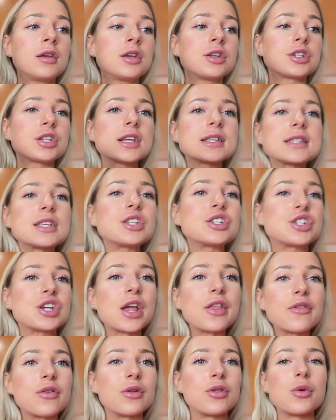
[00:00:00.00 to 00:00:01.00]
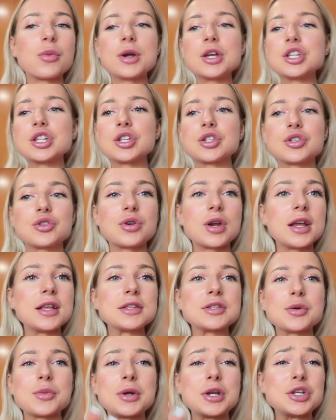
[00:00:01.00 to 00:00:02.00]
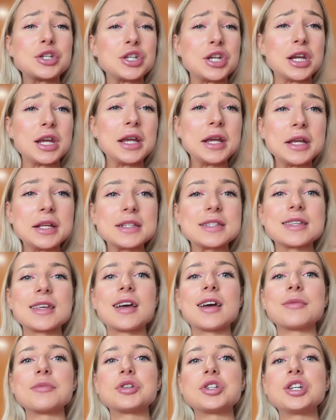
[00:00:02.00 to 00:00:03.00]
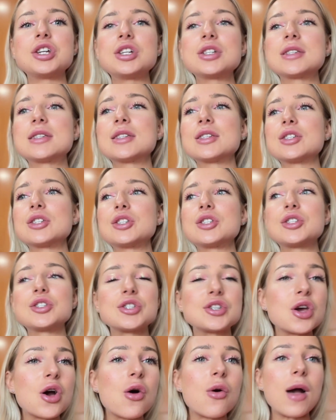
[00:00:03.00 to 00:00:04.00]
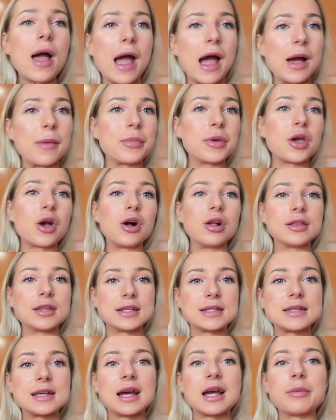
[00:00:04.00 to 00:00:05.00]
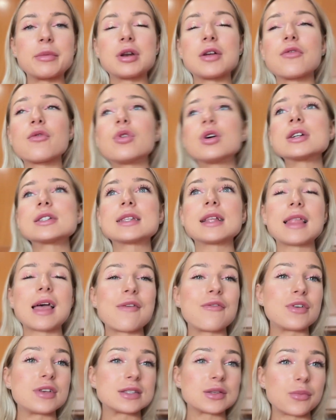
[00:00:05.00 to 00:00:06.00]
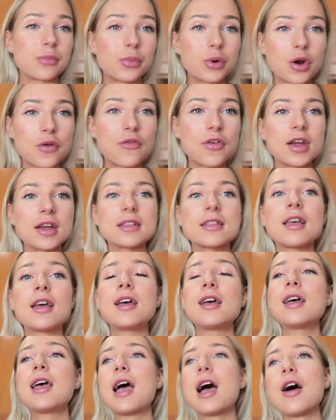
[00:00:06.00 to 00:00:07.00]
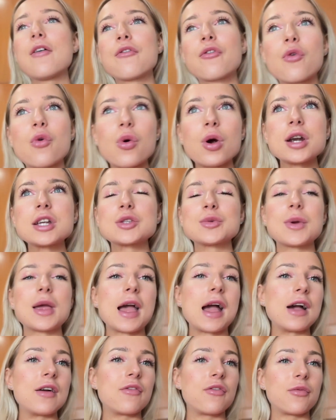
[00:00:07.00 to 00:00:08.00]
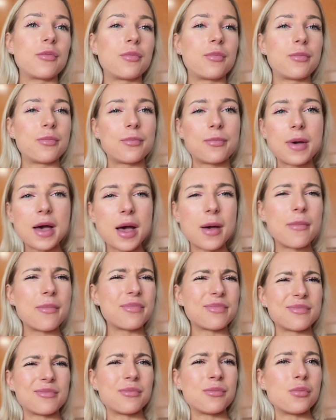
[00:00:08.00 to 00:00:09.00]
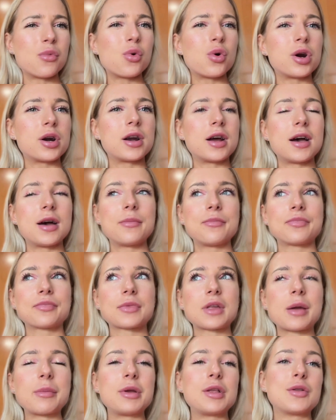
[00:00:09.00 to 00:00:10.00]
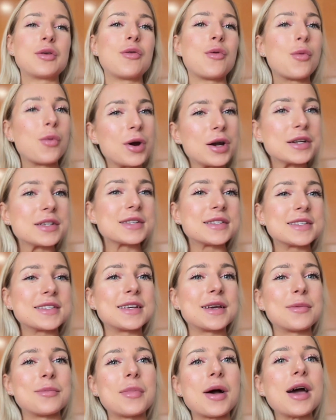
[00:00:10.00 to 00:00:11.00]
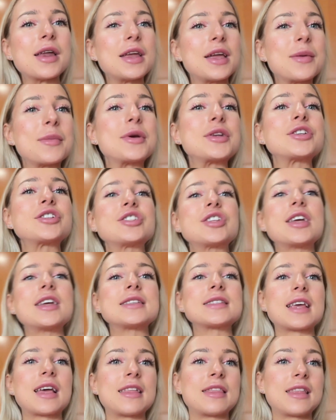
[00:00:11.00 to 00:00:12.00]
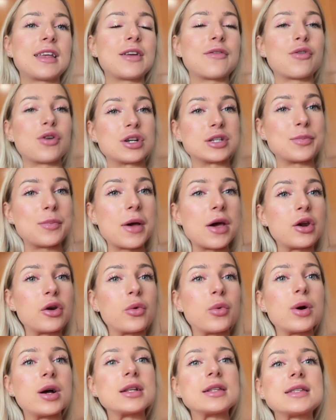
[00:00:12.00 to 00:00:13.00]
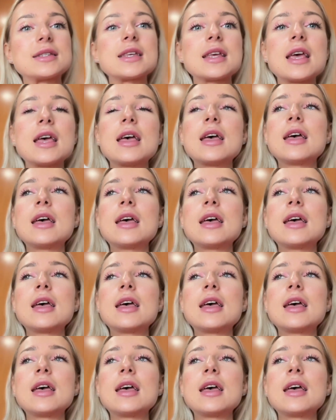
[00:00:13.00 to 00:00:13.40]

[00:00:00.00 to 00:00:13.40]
just in general, the way she trains, the way she eats. She's so happy all the time, and of course the life isn't perfect. Of course we have more worse body image days, and then of course better ones.